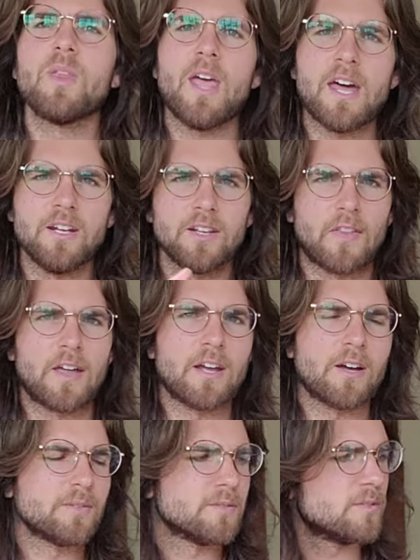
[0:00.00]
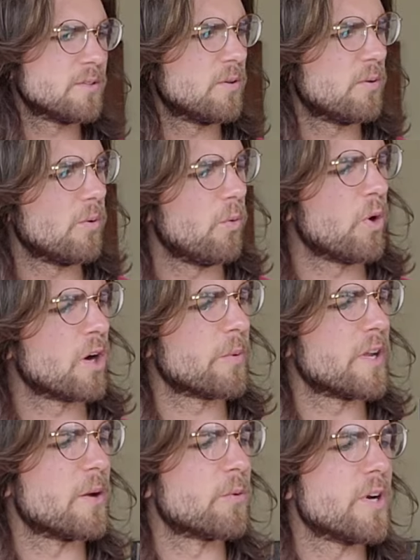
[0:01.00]
Editing that out. Where are
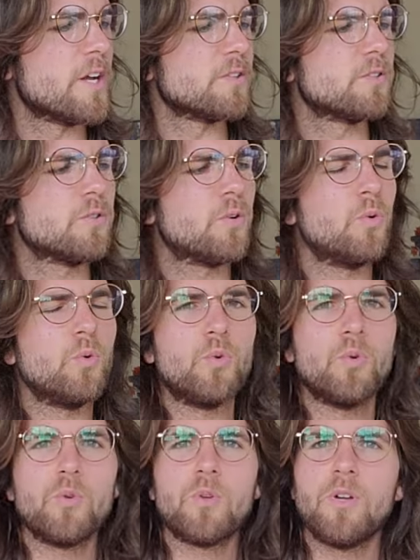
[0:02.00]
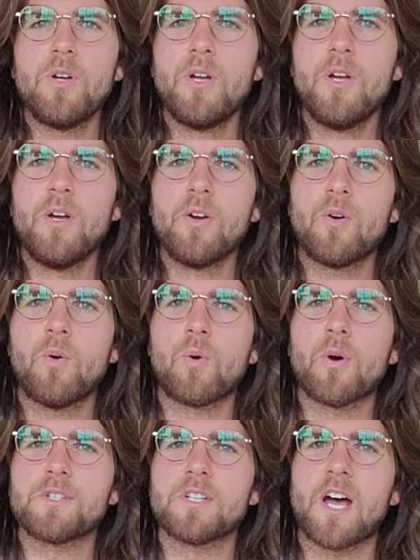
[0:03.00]
we at? We're at cool
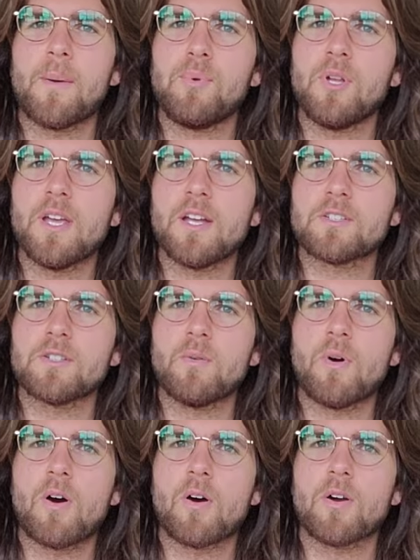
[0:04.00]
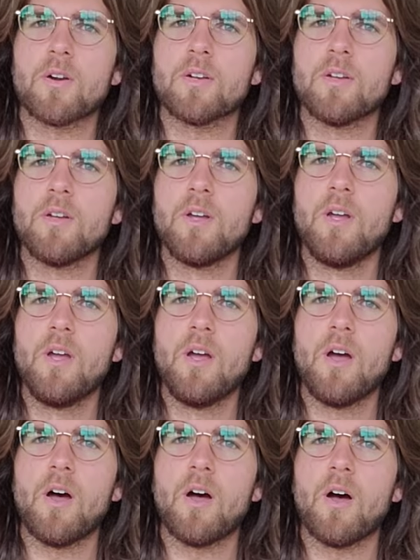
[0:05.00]
chords and not playing so hard.
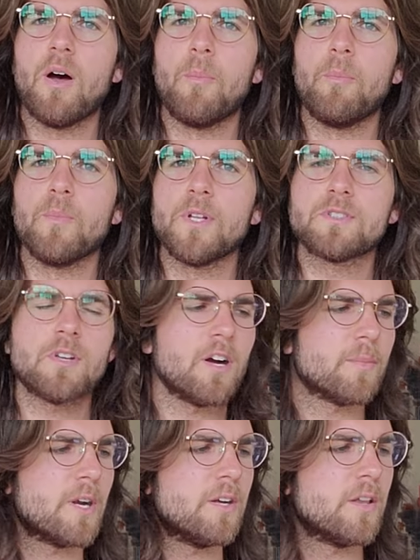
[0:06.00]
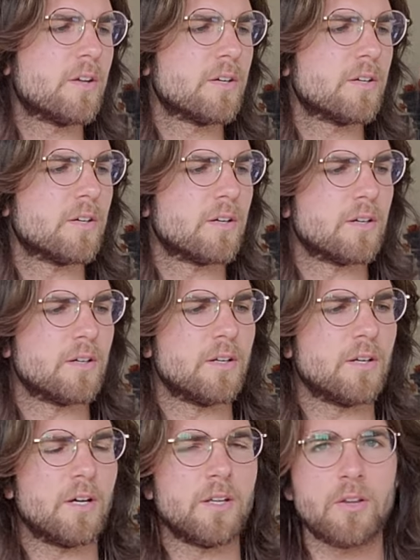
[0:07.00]
Let's talk about
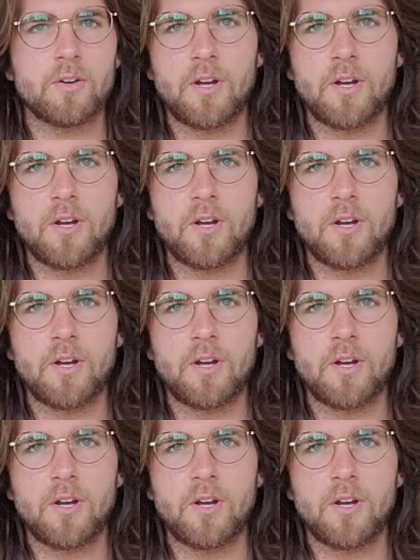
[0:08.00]
another